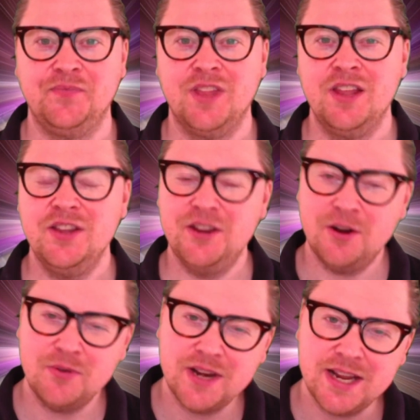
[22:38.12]
You
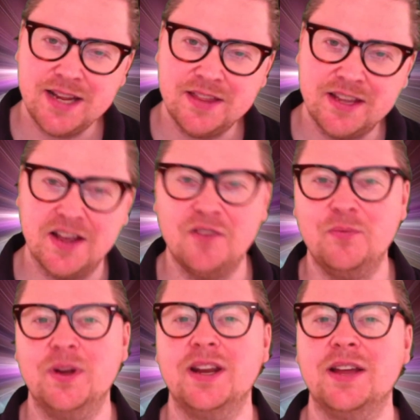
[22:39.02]
don't need the
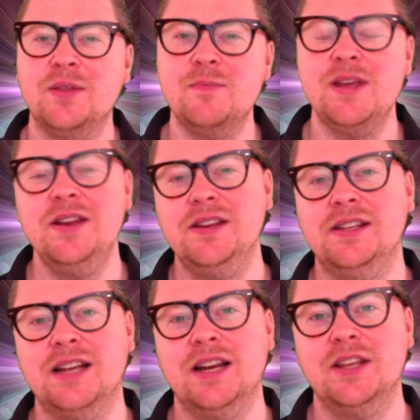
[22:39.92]
government and the media
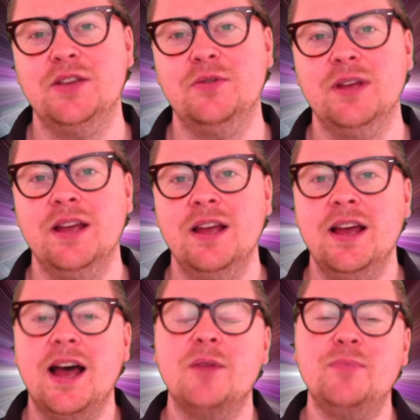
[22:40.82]
telling you
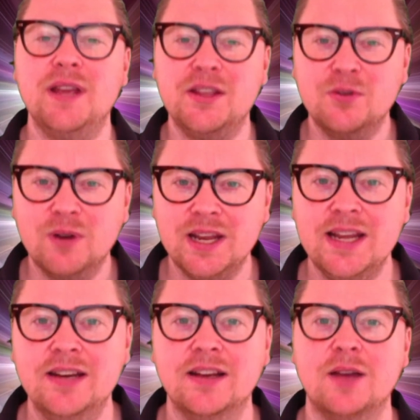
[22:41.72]
and being your
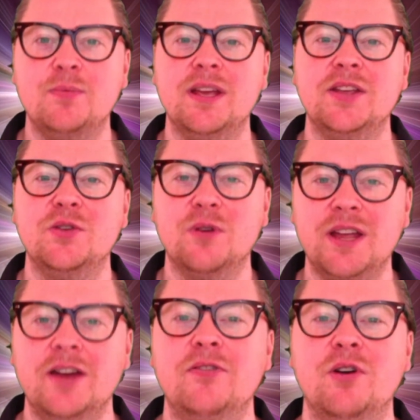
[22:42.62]
leader and being your
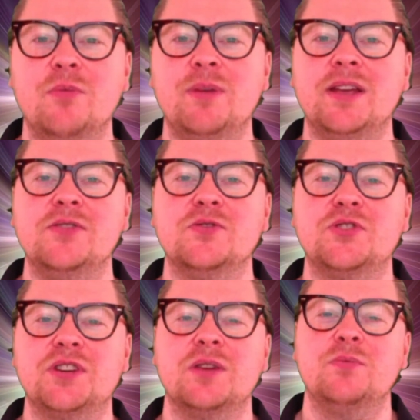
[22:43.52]
hero and being your
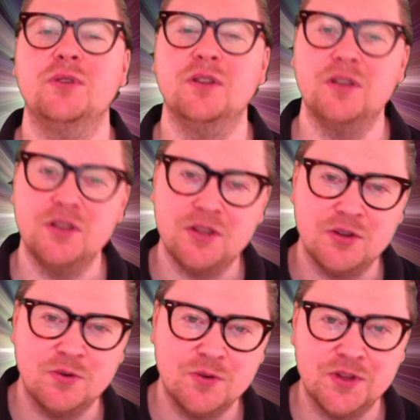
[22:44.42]
champion.
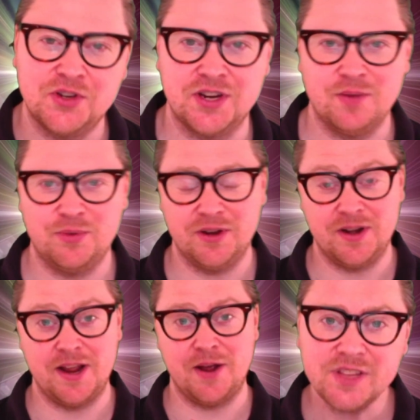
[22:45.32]
You're the champion
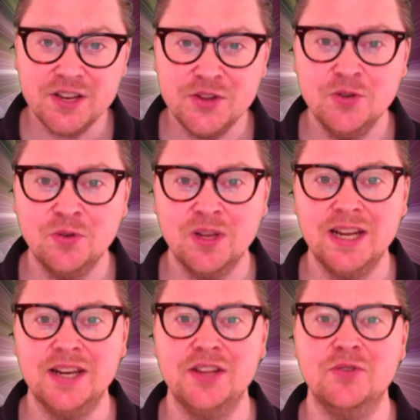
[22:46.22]
now. You're the
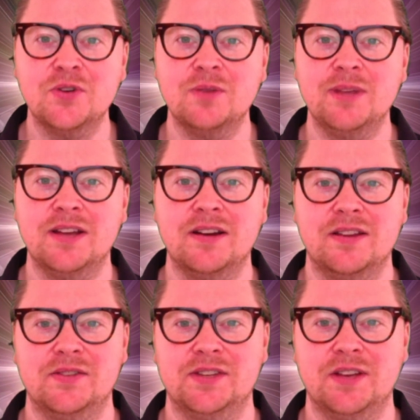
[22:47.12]
leader. You're going to be guiding
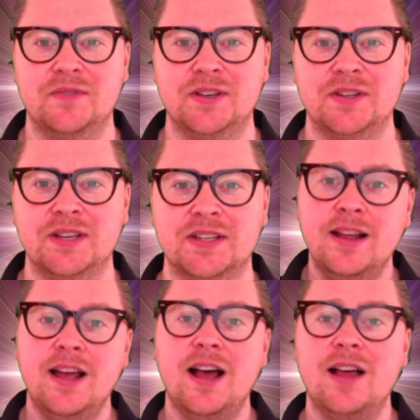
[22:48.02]
yourself into this.
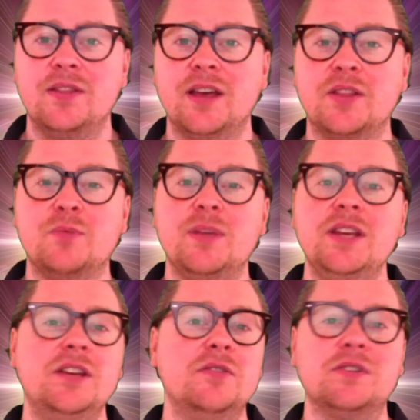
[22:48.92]
And the
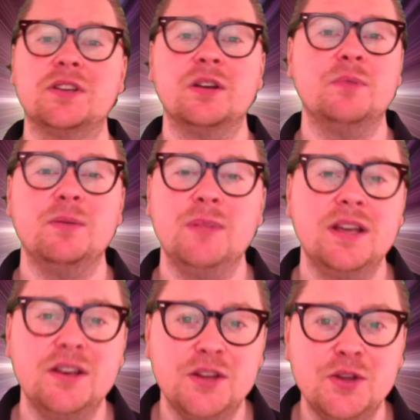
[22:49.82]
media is going to be me
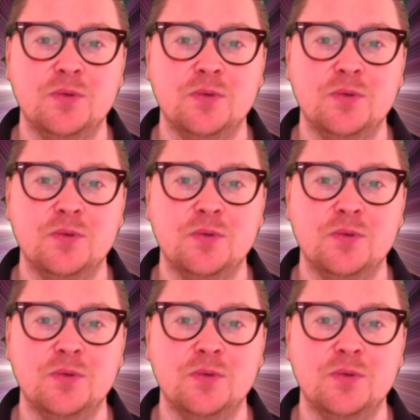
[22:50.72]
and you.